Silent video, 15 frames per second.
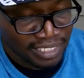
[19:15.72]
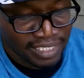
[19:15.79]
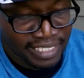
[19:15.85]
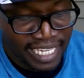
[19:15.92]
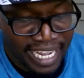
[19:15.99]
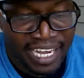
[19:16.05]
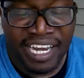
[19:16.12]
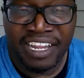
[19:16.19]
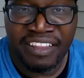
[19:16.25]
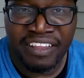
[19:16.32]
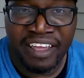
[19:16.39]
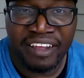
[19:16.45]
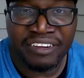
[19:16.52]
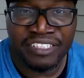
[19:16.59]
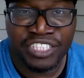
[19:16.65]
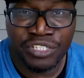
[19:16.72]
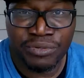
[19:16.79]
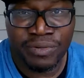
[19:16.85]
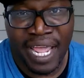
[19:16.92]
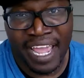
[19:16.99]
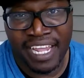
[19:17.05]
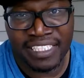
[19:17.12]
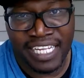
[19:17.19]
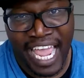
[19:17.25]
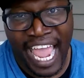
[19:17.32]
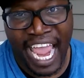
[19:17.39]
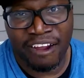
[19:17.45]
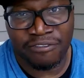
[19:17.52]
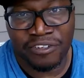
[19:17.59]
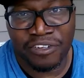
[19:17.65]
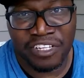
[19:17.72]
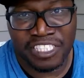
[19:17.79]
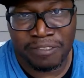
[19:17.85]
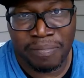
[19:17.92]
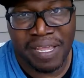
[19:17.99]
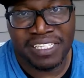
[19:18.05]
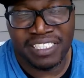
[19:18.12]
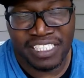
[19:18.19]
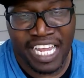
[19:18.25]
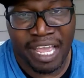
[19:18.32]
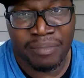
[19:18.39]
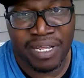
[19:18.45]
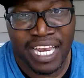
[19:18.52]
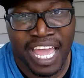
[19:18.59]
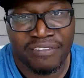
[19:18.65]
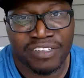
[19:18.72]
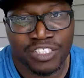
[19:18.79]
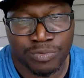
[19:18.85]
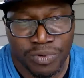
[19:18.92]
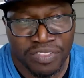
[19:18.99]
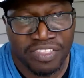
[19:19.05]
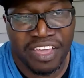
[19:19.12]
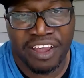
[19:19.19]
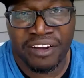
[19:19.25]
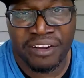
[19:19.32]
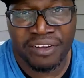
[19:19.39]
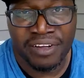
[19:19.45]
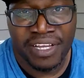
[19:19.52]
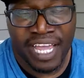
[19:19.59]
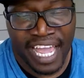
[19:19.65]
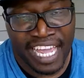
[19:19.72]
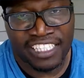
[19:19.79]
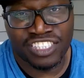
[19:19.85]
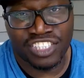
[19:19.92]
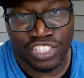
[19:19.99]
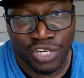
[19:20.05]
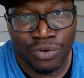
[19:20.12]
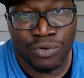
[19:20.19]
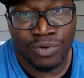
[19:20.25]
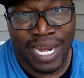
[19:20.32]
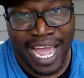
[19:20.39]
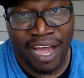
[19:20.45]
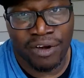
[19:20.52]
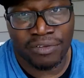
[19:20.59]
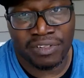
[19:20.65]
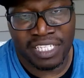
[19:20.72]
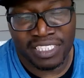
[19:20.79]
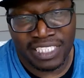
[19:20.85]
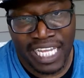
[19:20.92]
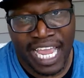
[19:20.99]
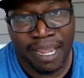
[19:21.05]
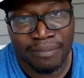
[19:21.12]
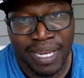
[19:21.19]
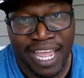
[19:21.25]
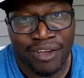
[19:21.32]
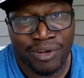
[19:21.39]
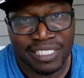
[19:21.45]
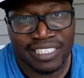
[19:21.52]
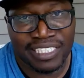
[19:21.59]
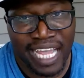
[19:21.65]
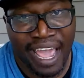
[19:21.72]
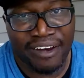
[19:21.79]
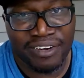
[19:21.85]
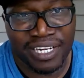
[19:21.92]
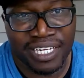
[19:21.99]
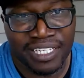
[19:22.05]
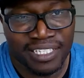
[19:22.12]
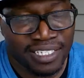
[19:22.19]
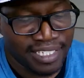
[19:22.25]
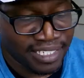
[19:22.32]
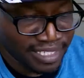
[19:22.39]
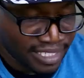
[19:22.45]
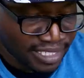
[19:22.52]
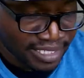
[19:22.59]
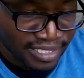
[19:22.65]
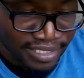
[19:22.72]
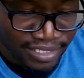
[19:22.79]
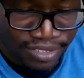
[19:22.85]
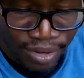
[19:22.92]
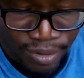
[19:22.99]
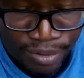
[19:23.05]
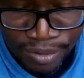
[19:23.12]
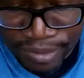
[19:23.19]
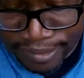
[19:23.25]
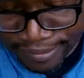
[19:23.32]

getting there 2 days after the Space Jam 11s were there and sold out the same day on Saturday. So,